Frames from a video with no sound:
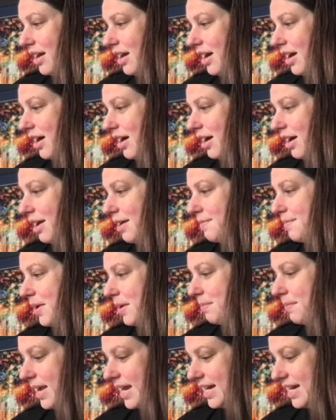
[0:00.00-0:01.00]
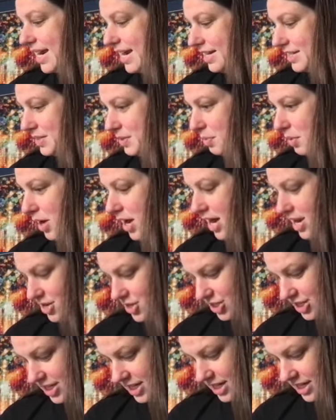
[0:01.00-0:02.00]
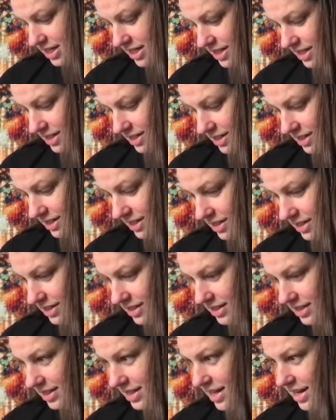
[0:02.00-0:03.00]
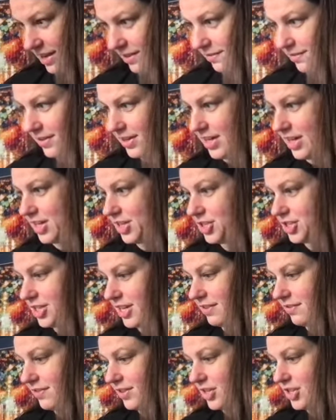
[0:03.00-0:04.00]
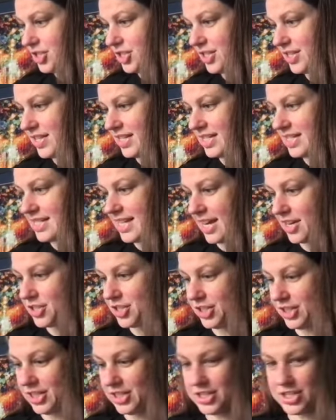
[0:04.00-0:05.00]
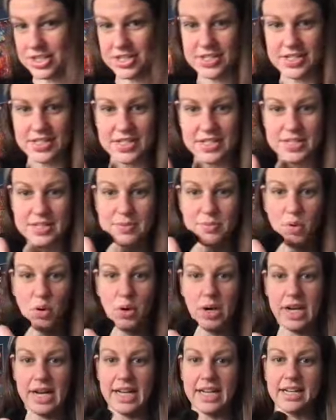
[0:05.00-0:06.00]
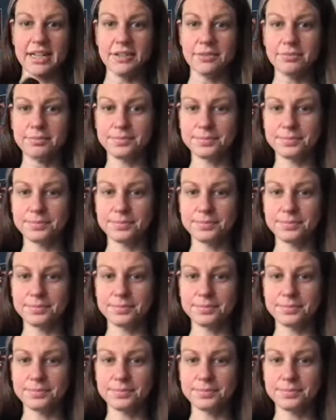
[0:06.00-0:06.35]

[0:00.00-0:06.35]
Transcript: My next project that I finished this actually just this morning.